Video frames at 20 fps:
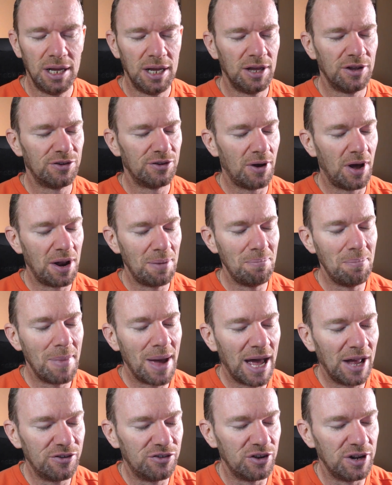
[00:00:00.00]
So I'd
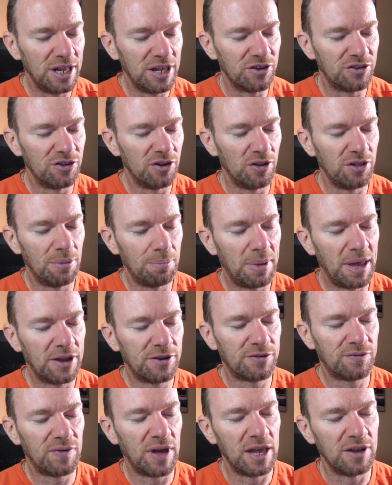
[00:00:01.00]
imagine it's not the
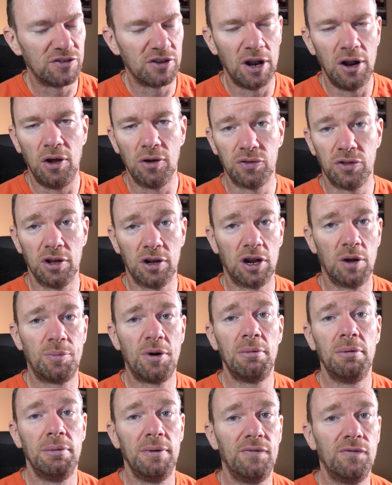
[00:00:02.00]
best face unlock. That could
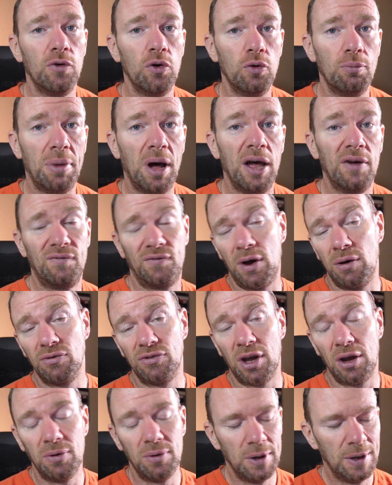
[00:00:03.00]
probably be fooled by a
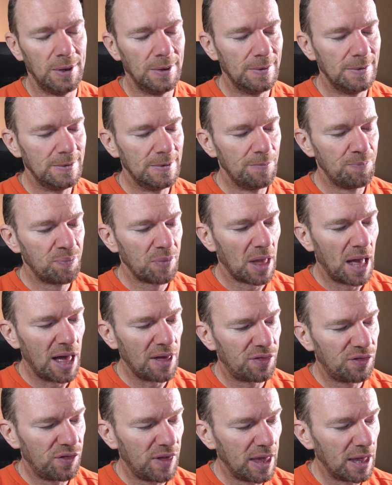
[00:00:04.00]
photo. I
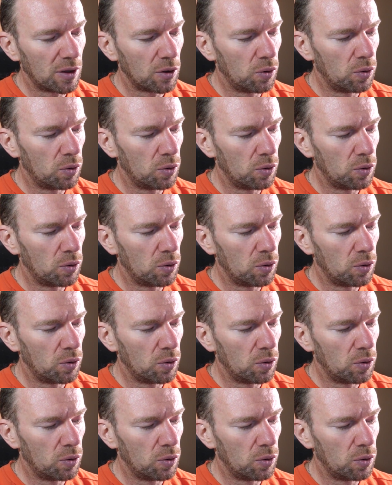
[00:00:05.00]
think